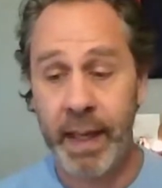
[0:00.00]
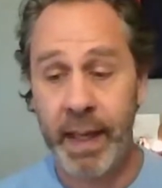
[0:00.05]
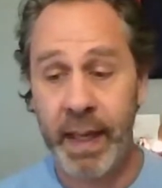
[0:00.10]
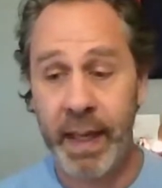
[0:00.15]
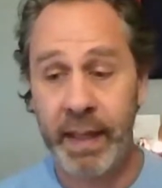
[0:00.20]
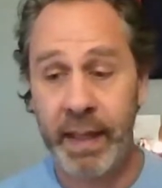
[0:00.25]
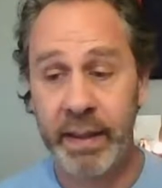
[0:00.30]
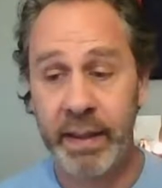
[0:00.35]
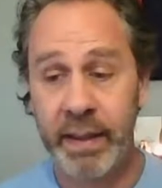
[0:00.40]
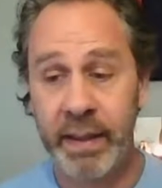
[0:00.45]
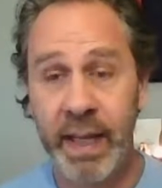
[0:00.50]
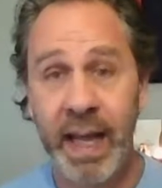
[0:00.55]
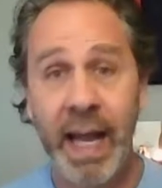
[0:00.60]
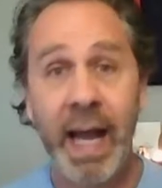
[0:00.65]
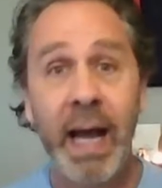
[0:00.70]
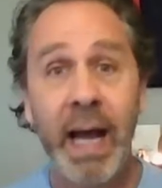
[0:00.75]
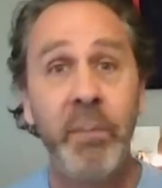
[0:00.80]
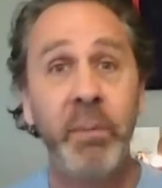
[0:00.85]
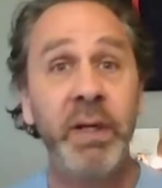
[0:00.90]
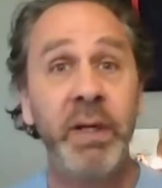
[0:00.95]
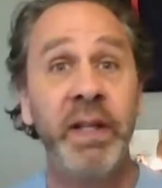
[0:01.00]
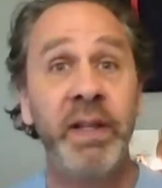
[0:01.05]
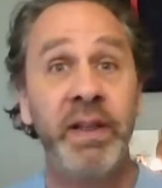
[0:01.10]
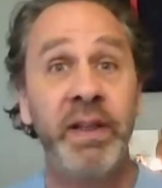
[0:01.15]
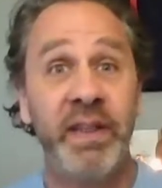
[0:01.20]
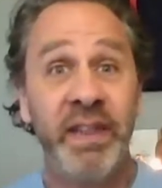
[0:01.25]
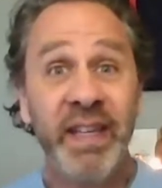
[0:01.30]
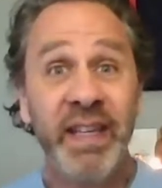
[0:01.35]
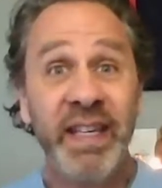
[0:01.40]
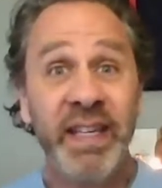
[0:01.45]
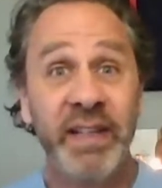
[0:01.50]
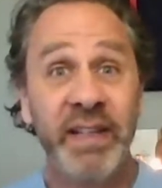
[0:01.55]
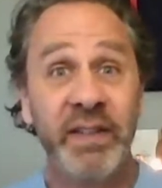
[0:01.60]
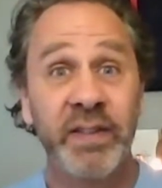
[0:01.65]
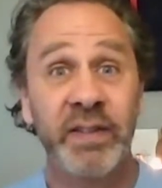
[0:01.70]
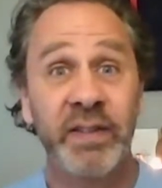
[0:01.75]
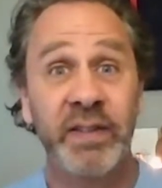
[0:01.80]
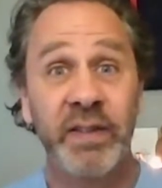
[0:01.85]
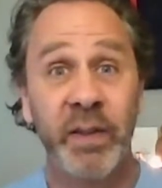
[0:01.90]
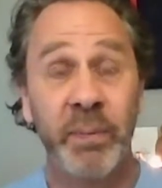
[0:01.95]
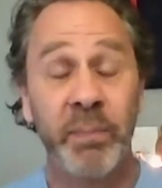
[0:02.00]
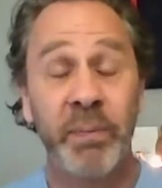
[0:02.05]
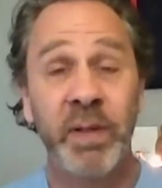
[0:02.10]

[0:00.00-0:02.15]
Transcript: and how many things,